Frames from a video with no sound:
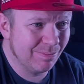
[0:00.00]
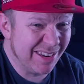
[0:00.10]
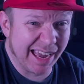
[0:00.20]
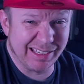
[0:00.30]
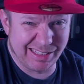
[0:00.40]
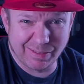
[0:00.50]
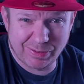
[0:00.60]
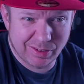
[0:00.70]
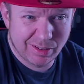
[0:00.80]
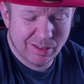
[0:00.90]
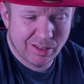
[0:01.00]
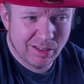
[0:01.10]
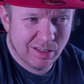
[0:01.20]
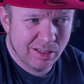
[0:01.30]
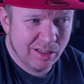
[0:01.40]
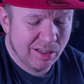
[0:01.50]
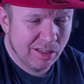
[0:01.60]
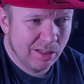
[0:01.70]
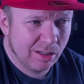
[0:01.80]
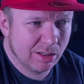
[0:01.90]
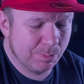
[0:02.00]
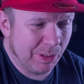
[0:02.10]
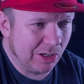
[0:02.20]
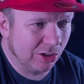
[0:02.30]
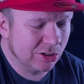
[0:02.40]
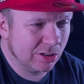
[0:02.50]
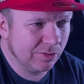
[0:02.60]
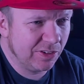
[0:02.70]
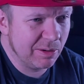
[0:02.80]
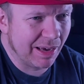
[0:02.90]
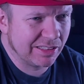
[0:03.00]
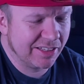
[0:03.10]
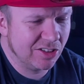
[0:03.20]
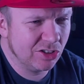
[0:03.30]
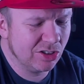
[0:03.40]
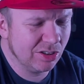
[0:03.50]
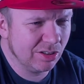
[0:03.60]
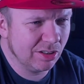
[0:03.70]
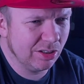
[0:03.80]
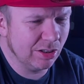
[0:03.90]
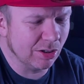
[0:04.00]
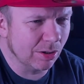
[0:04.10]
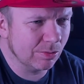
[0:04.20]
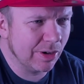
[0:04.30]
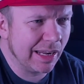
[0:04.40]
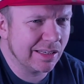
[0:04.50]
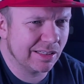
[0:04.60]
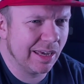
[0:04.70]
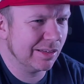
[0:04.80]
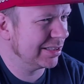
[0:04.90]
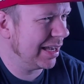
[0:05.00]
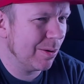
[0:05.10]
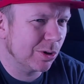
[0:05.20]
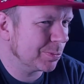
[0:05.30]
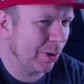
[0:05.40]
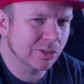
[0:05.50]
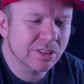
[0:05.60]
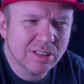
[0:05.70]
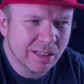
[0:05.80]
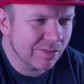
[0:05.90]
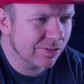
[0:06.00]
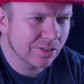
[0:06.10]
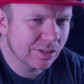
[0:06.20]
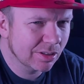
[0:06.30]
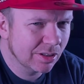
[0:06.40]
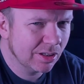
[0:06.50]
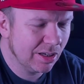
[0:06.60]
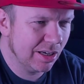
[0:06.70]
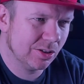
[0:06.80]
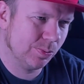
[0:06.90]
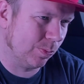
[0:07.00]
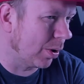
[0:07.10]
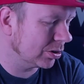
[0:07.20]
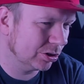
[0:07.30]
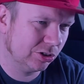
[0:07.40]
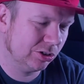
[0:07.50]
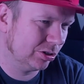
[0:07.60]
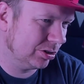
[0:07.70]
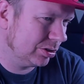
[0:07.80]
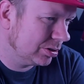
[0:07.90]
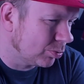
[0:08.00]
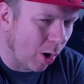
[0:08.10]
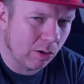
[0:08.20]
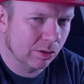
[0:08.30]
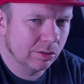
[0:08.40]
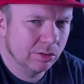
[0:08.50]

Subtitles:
Negative. Because feedback sessions, you don't really say what's positive. It's what's wrong.